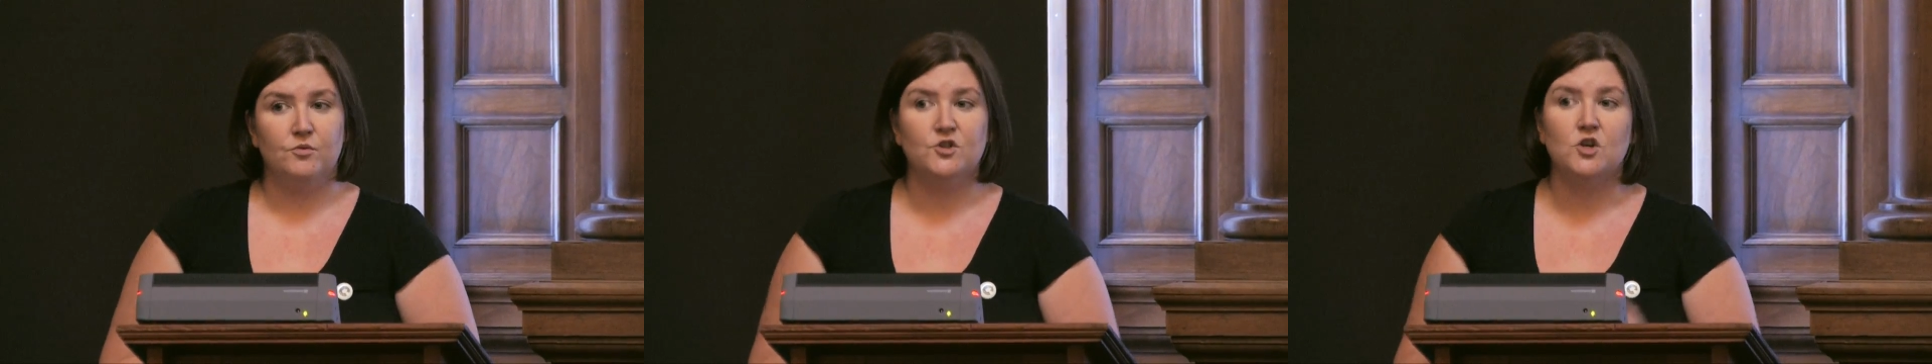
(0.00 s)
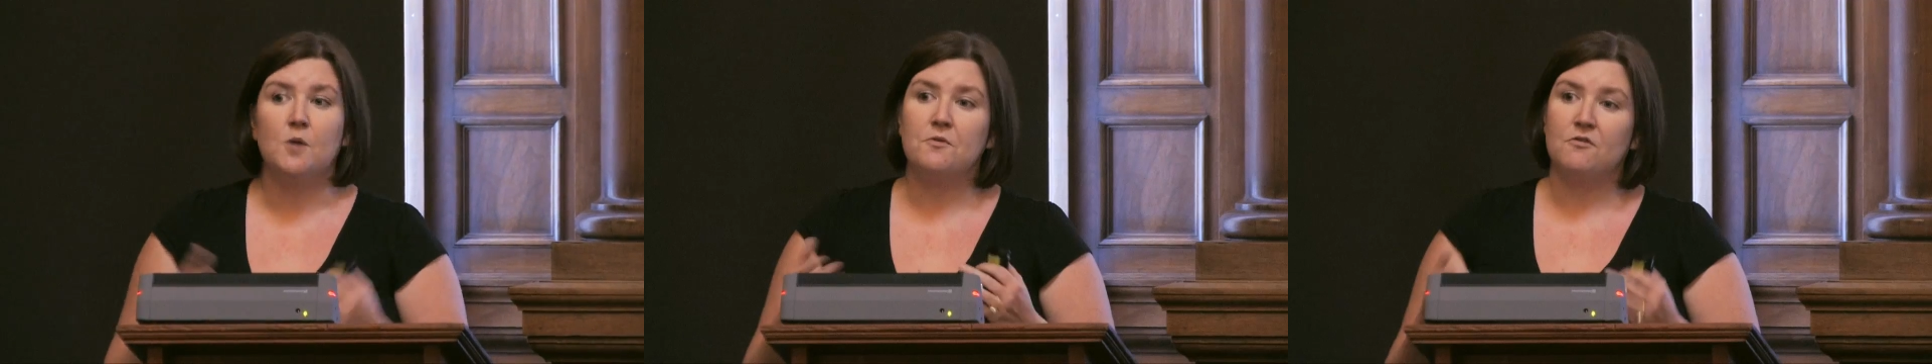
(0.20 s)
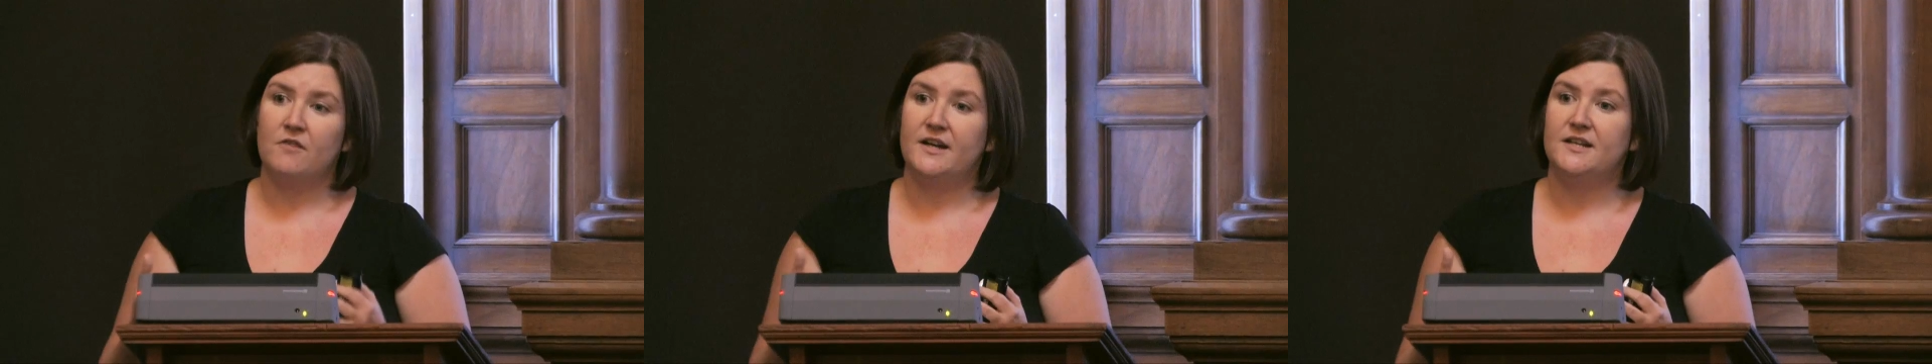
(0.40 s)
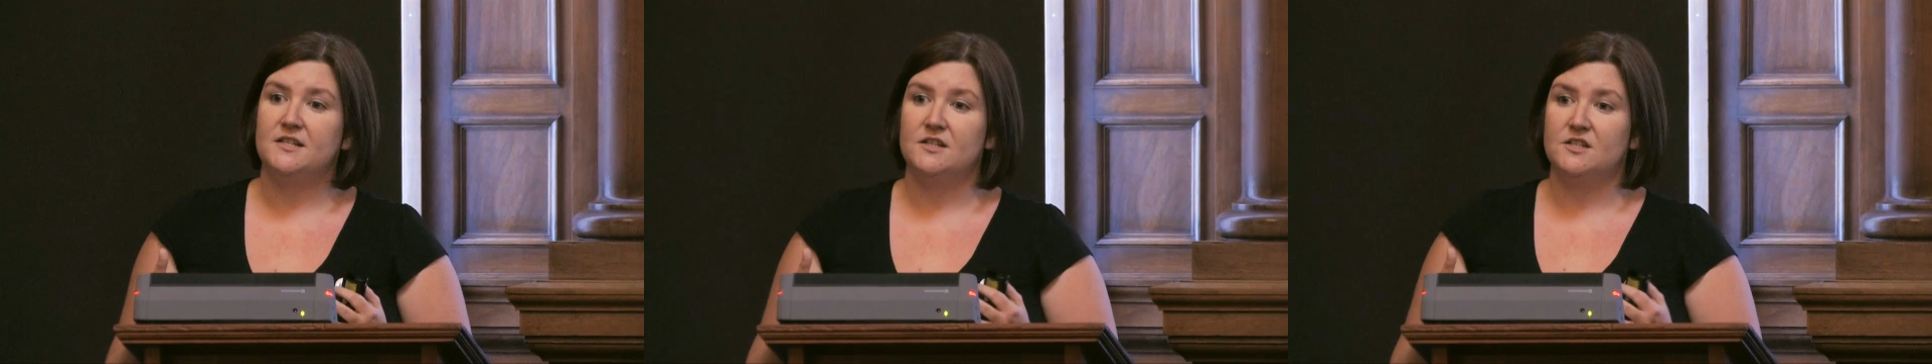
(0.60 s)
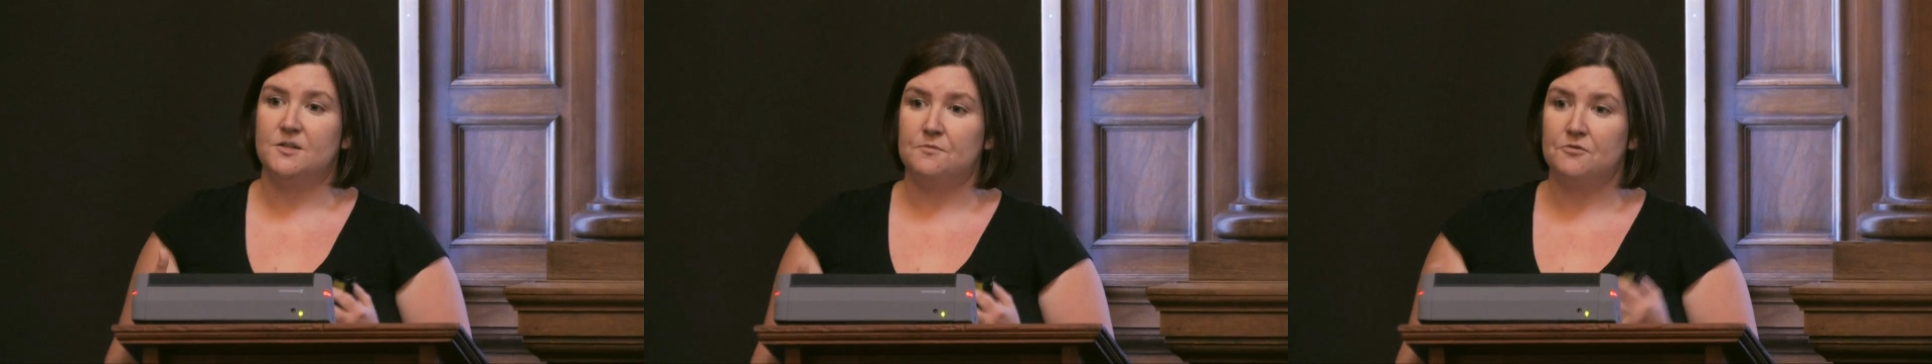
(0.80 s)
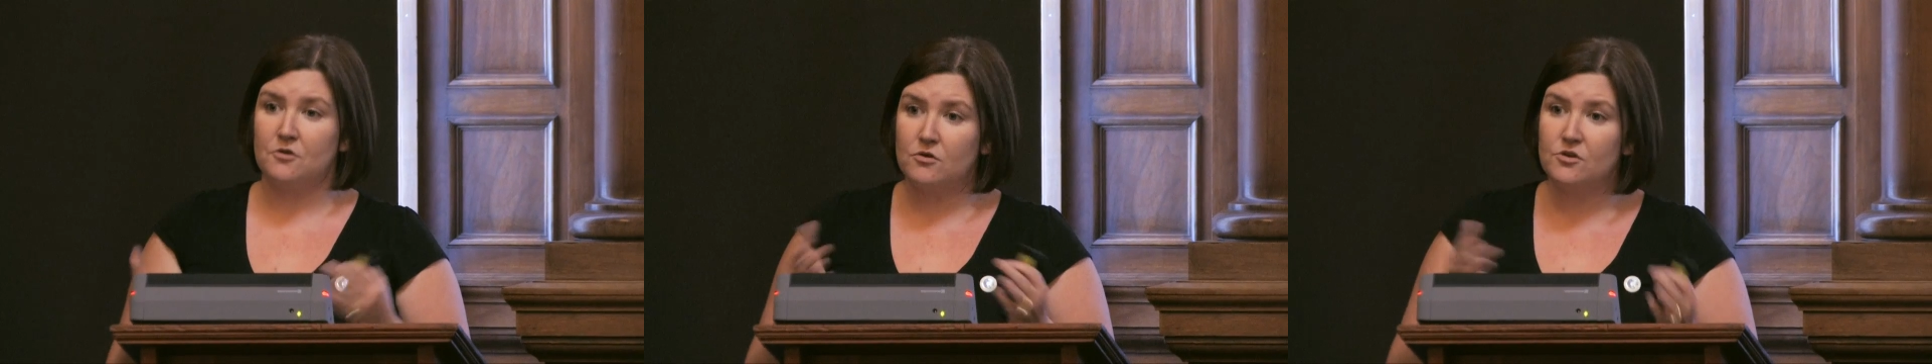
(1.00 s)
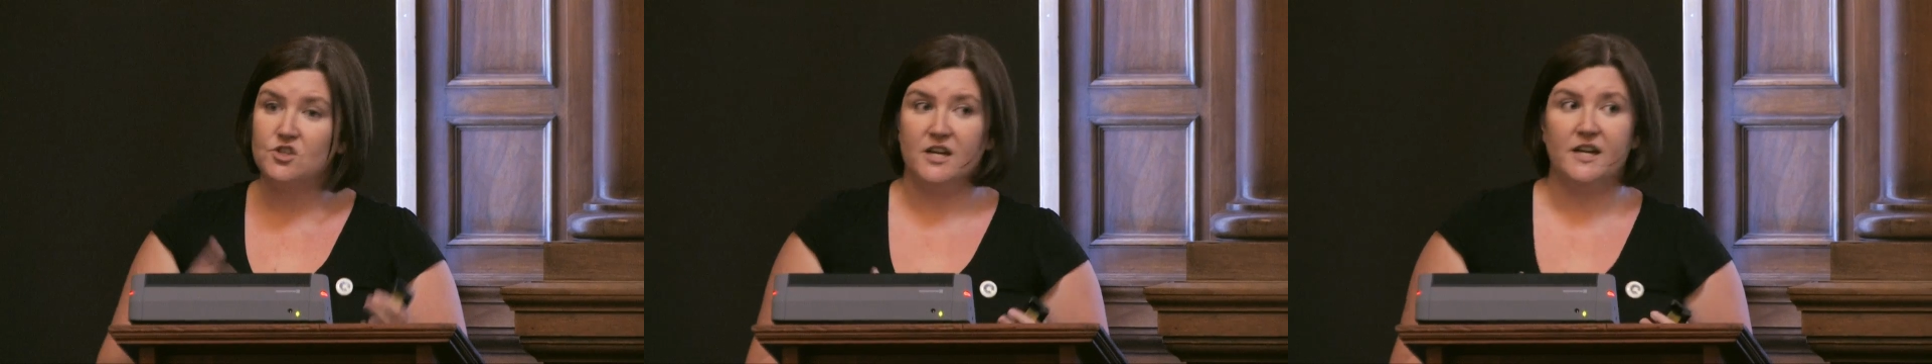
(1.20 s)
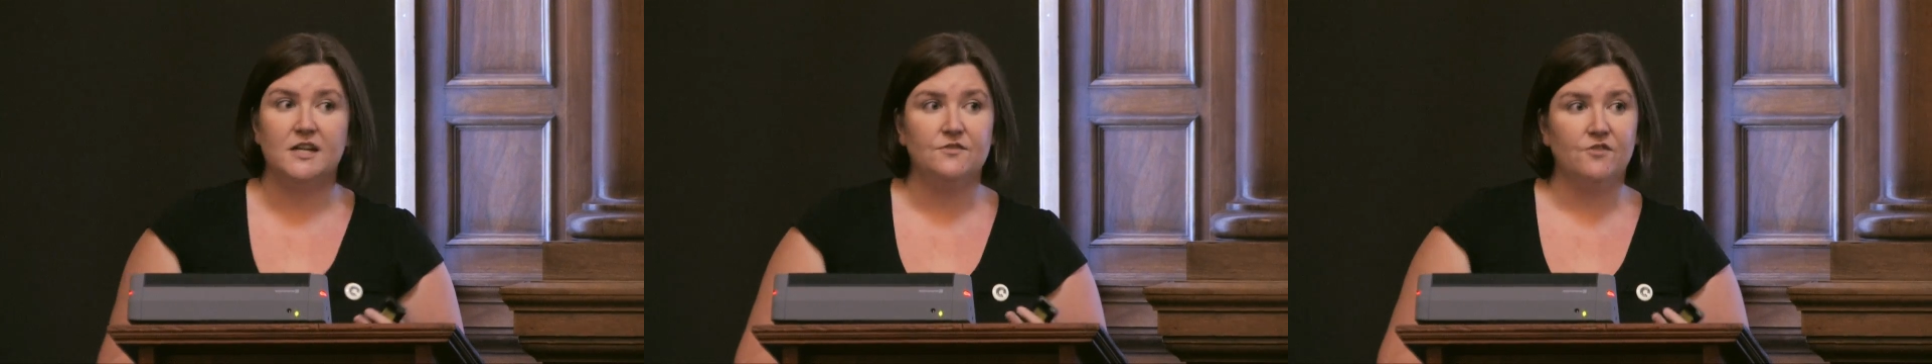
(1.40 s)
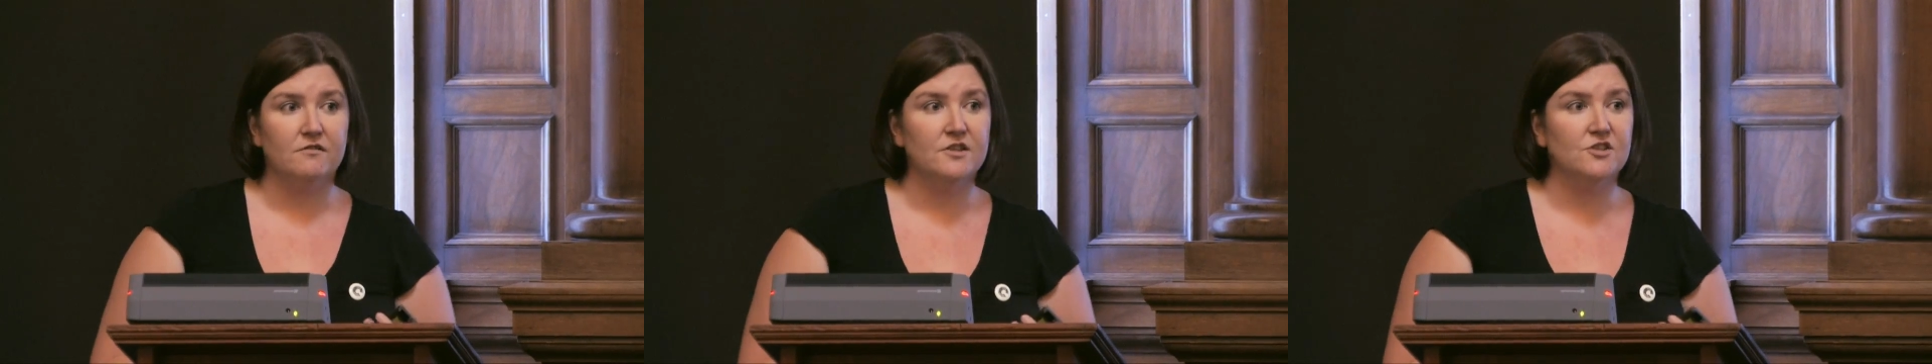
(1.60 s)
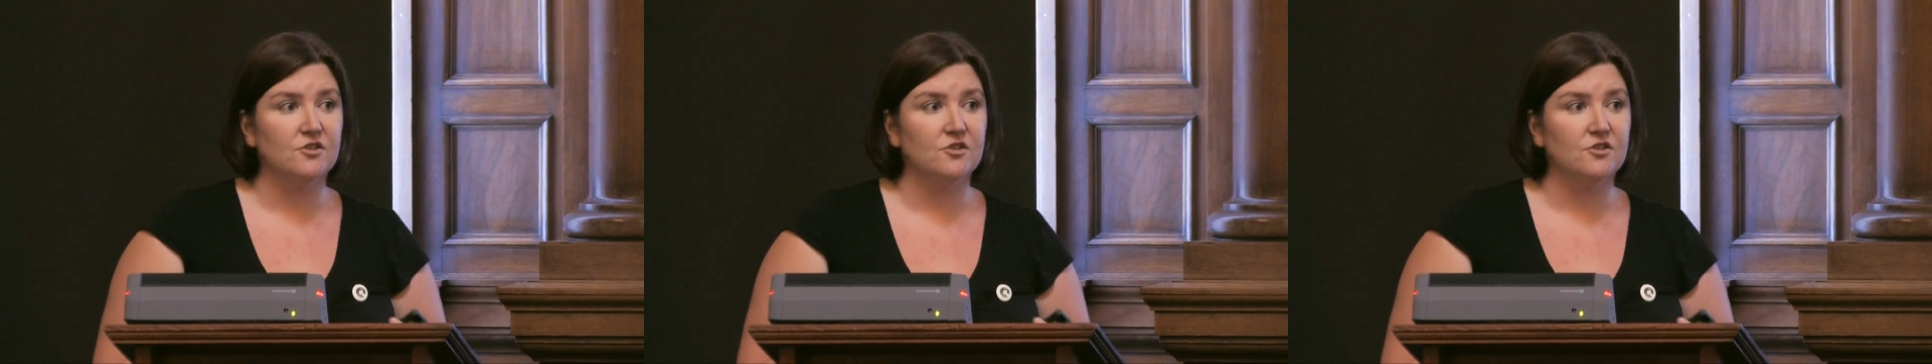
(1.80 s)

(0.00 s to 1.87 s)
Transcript: We'd operated as a project very